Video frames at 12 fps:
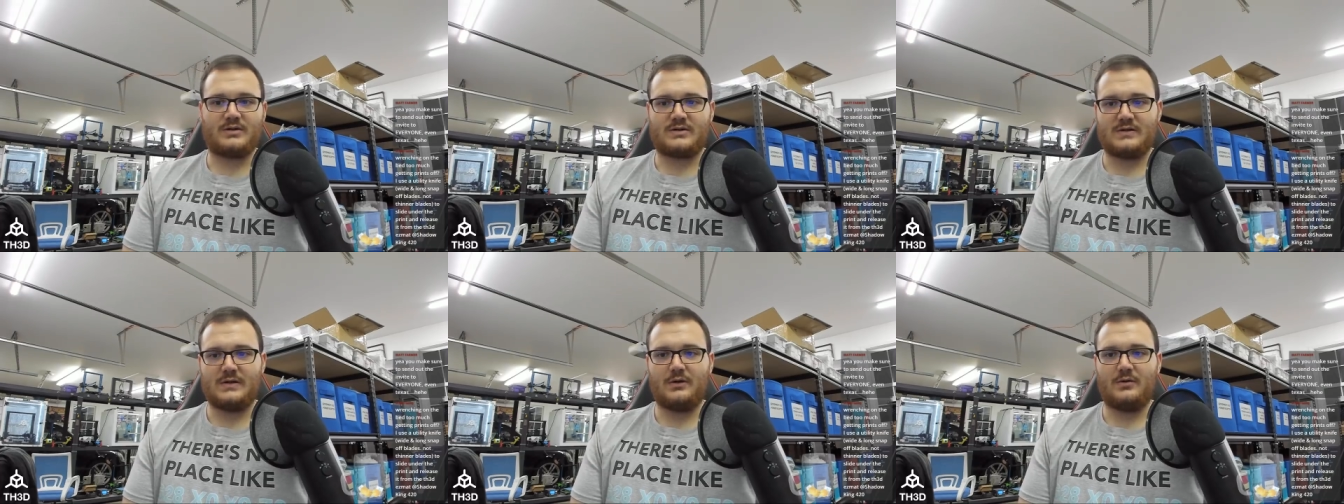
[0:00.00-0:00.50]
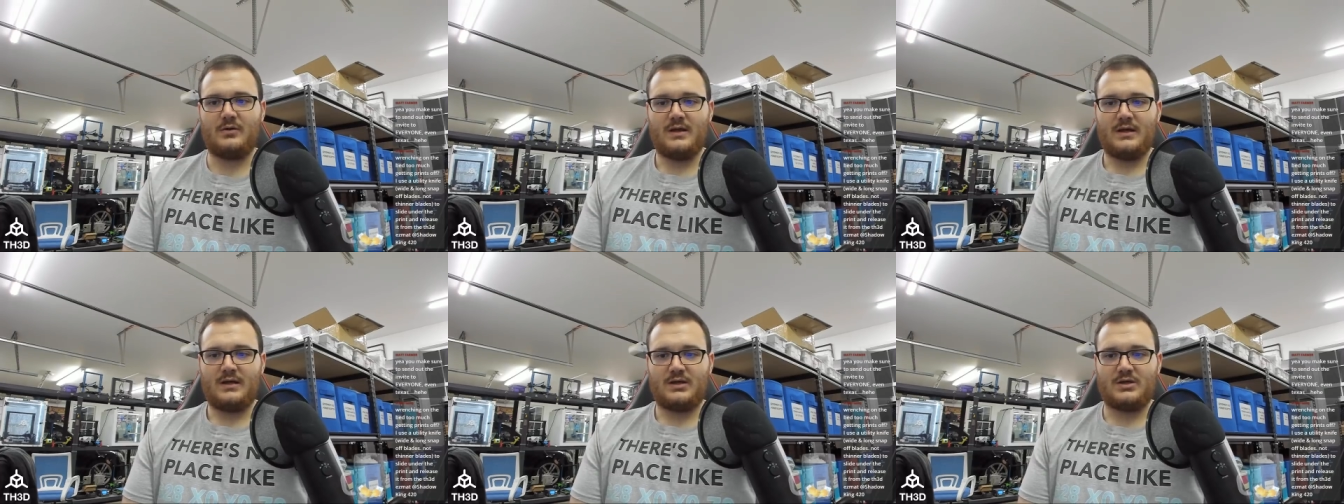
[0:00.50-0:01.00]
So
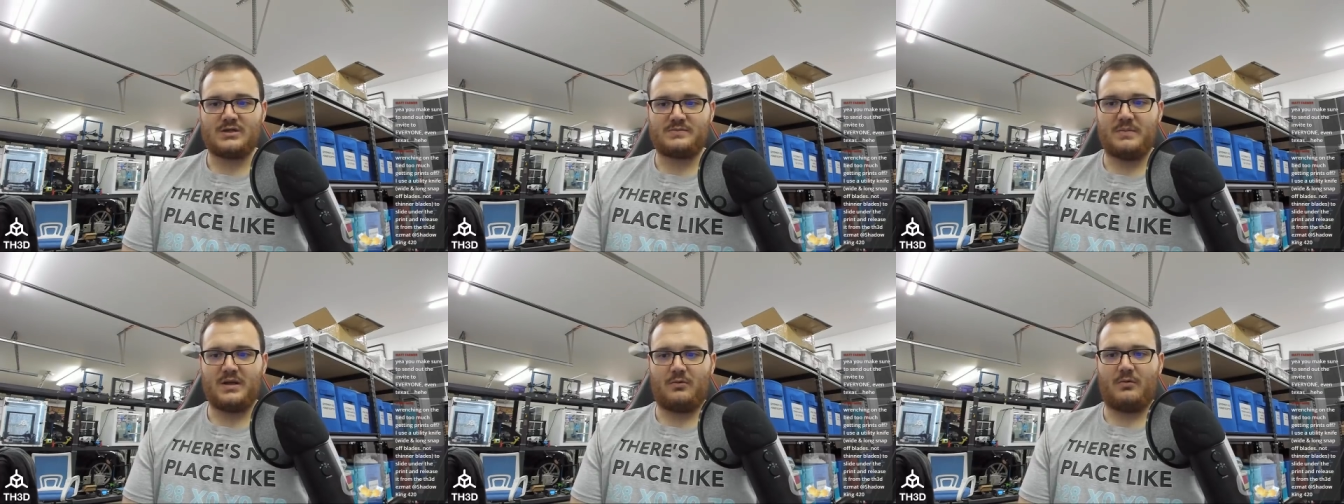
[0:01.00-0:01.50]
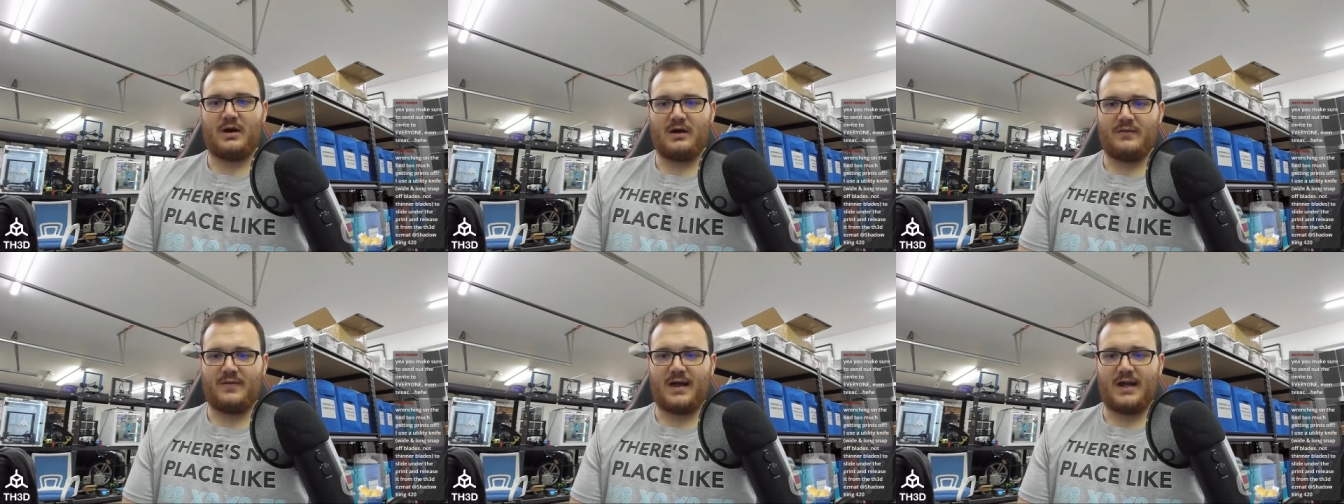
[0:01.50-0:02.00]
just be aware
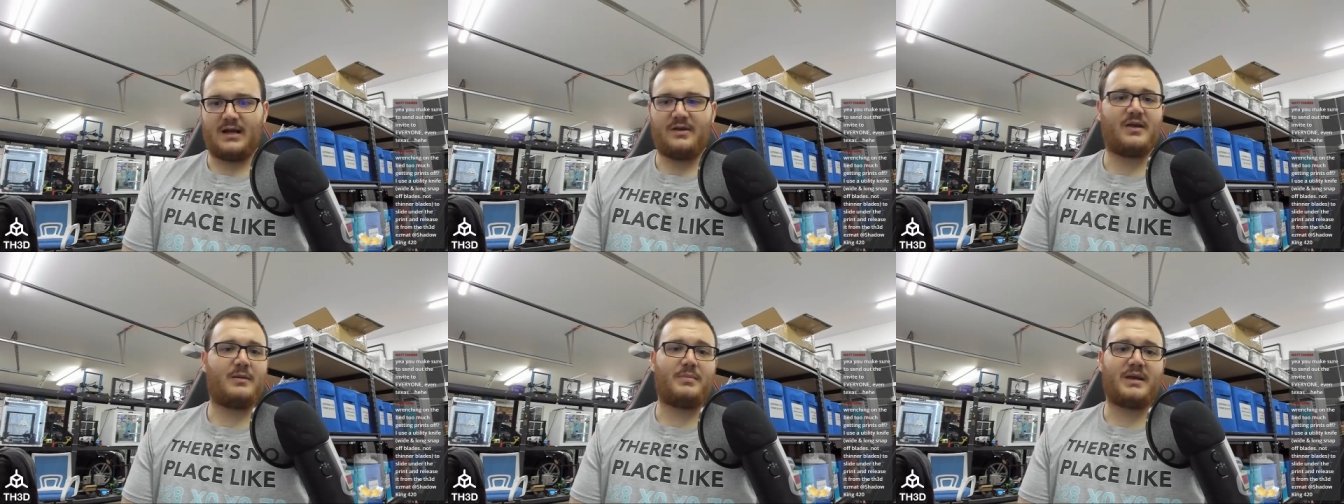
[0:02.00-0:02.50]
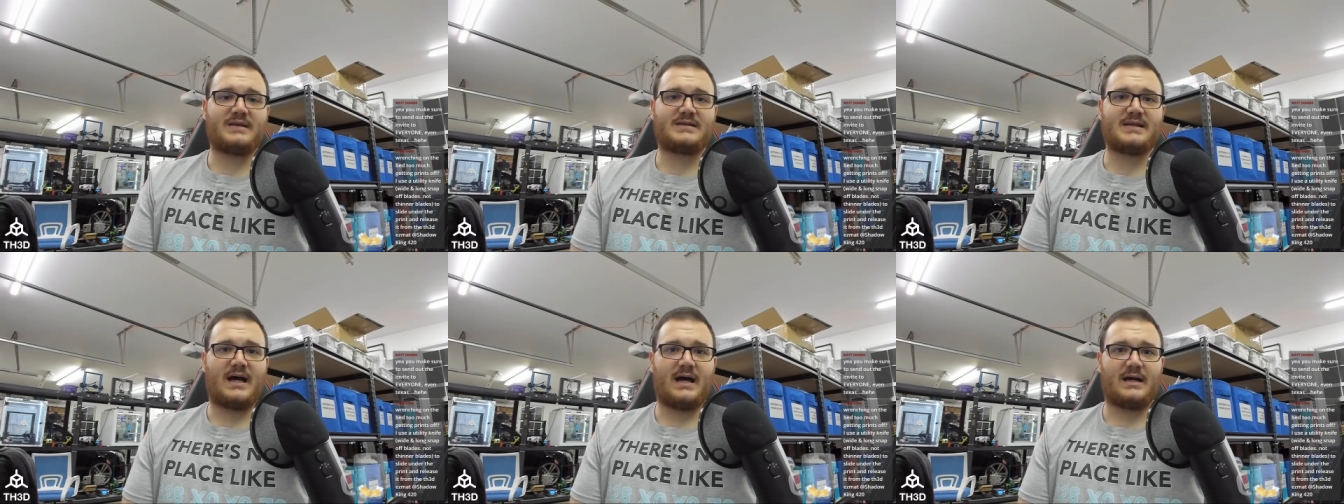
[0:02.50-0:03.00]
of that. Anything B
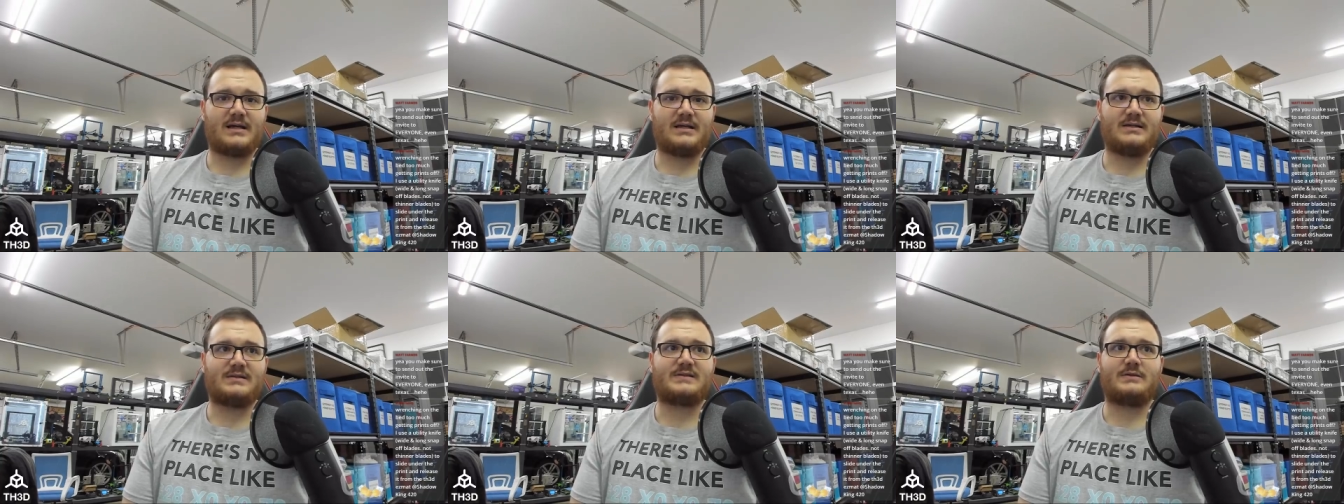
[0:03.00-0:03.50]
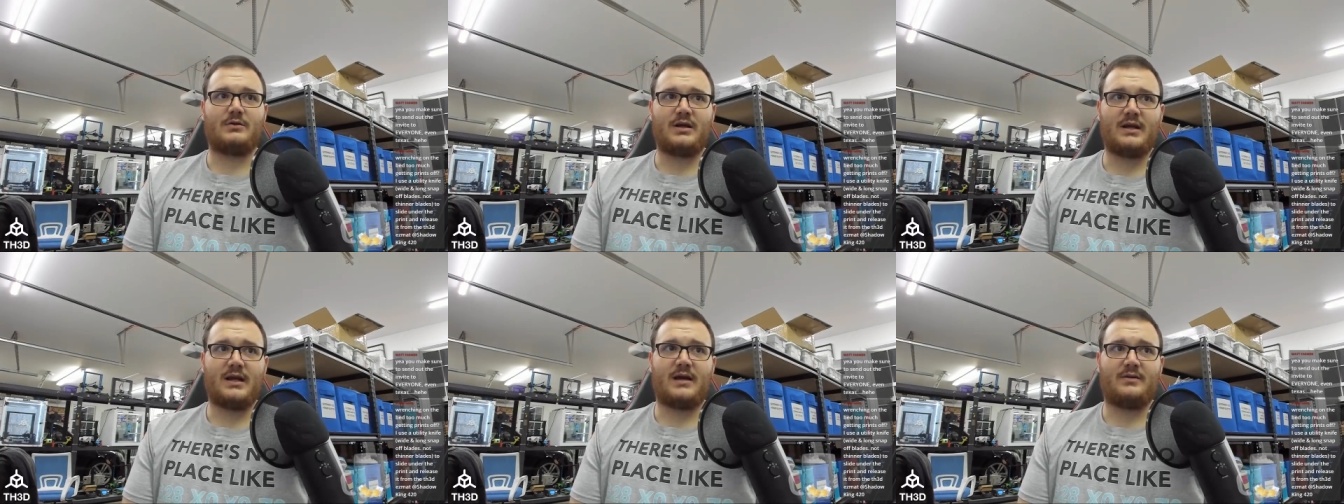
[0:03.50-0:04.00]
stock is
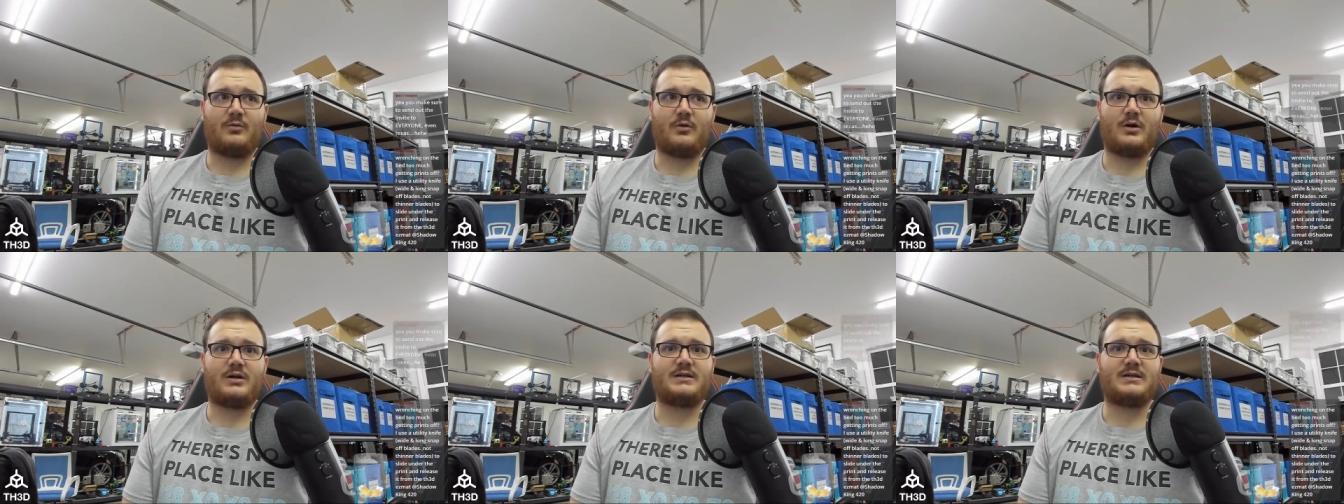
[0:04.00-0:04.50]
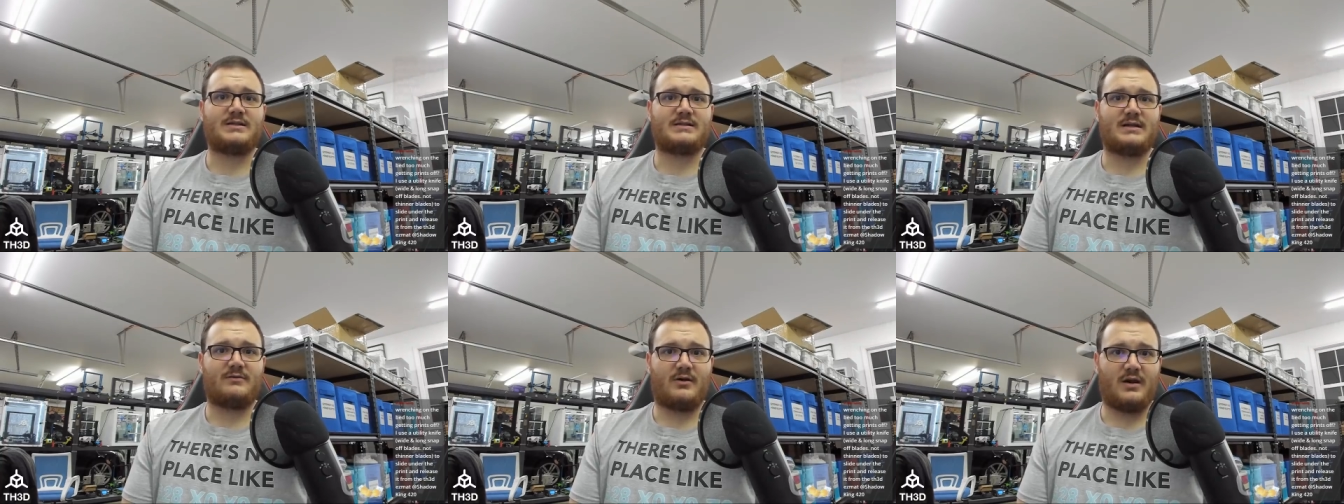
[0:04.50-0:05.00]
30-day on the warranty instead
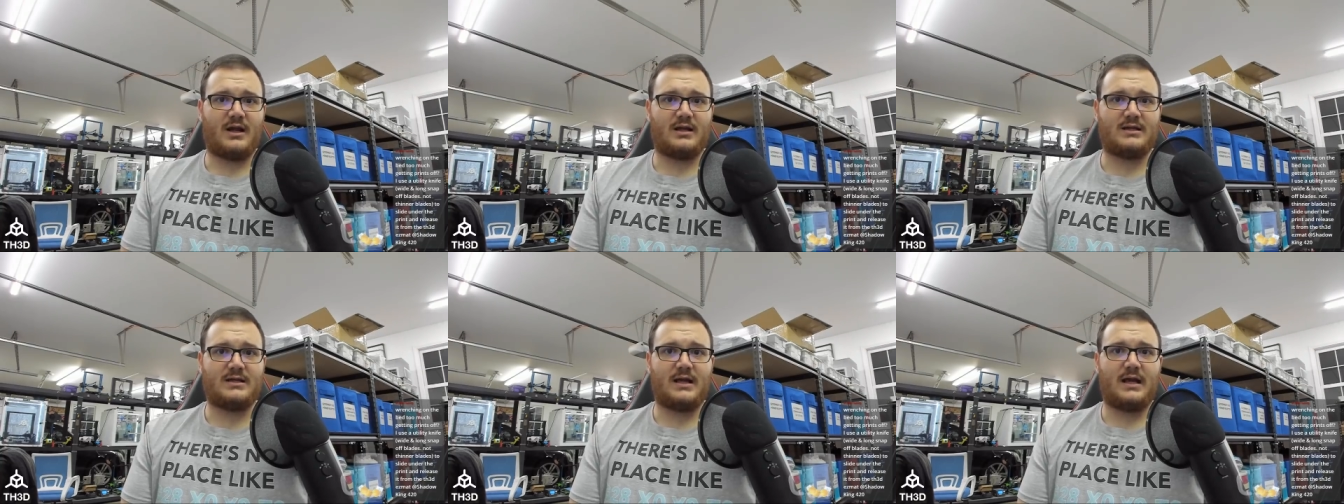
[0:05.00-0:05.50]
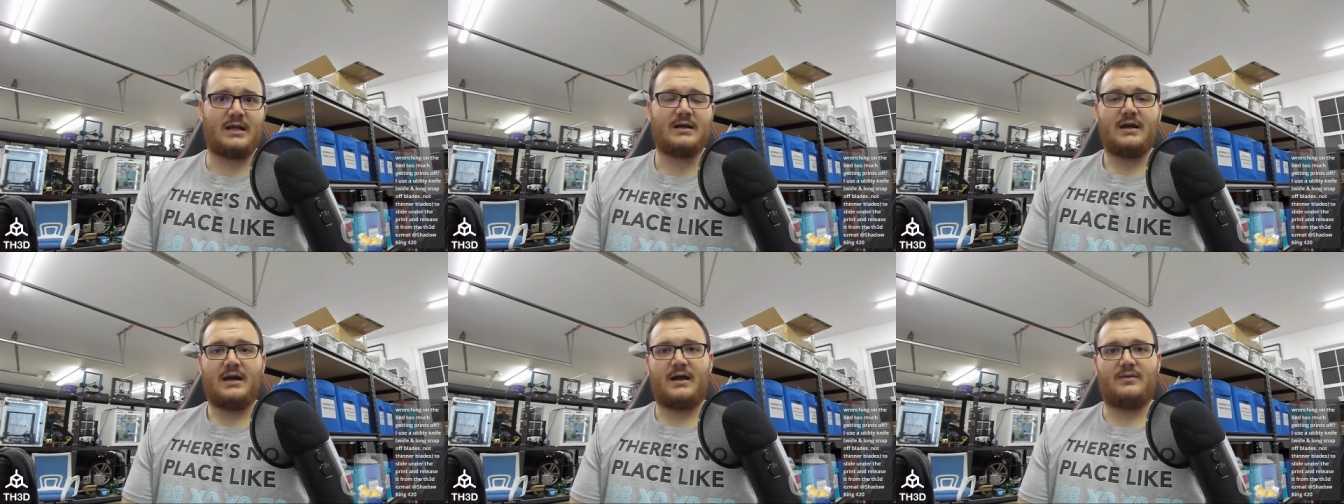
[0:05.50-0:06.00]
of our 90-day,
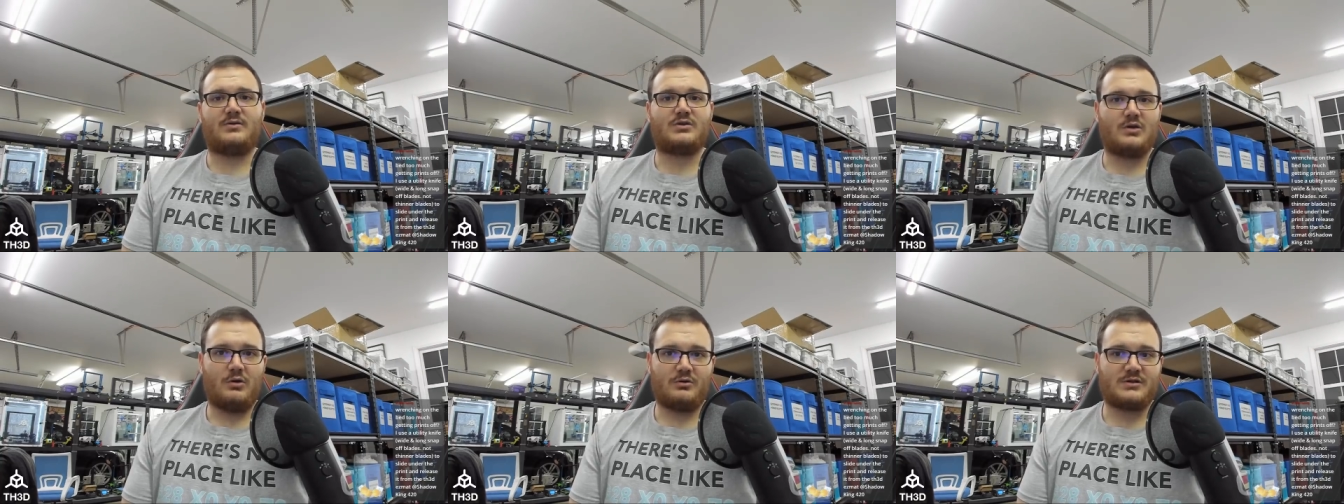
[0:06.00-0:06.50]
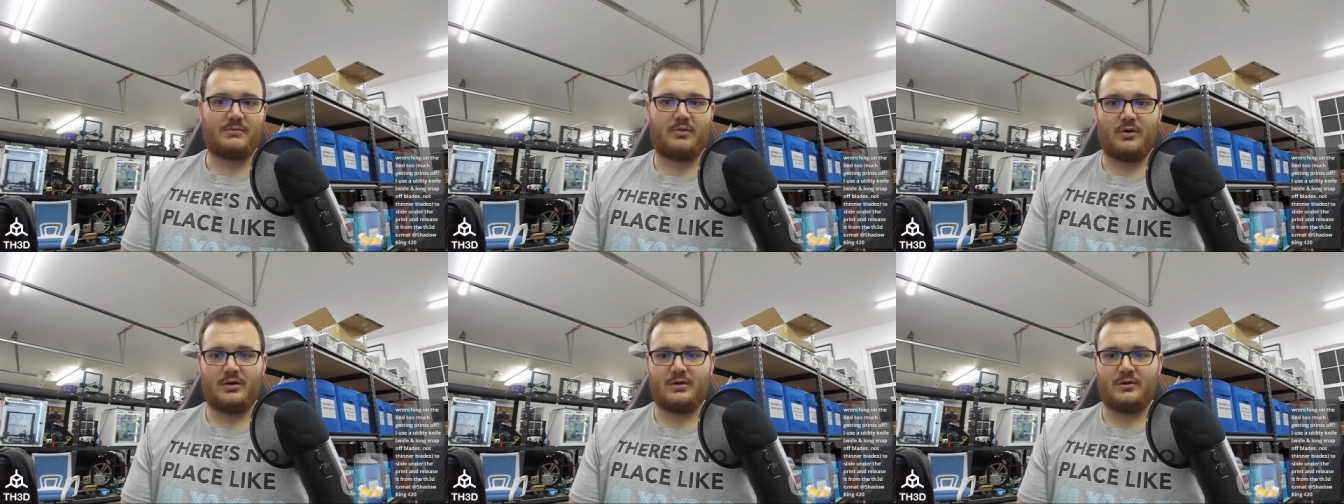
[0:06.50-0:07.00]
and there's no
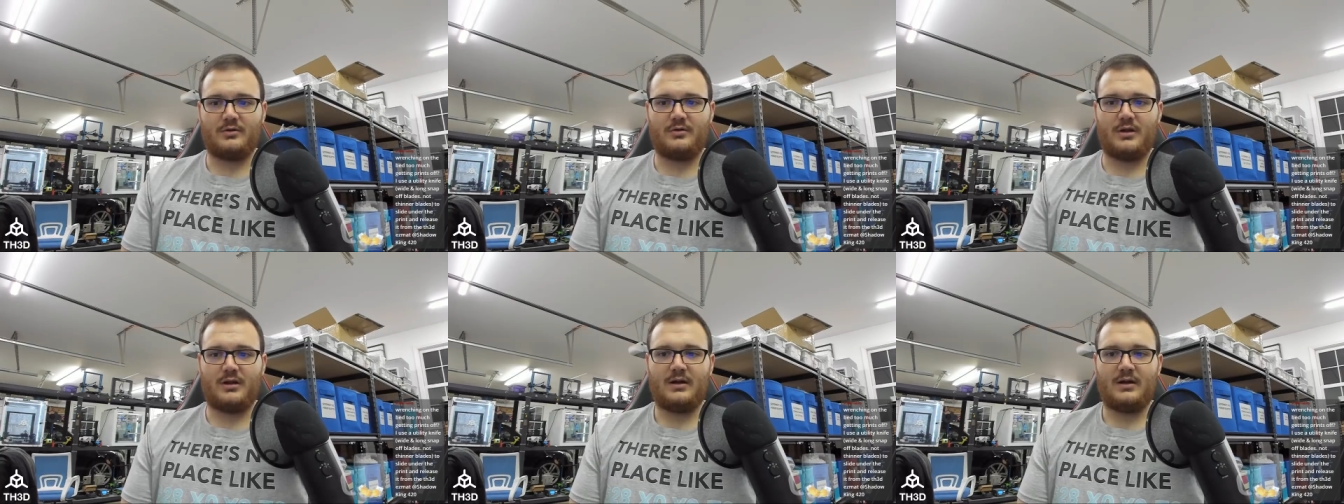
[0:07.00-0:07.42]
support included.